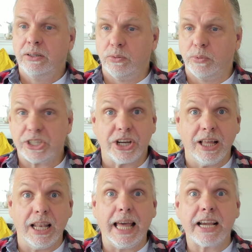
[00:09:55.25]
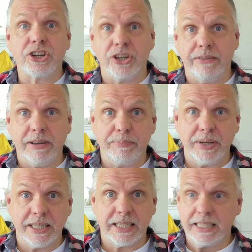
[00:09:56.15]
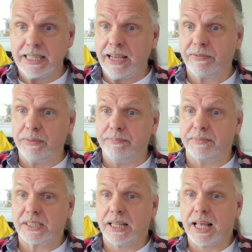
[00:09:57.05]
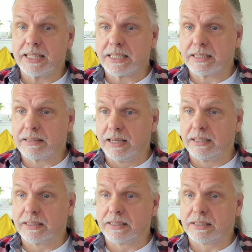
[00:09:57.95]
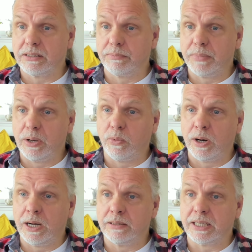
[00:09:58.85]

or which collection of NPCs have them. So that took me a while to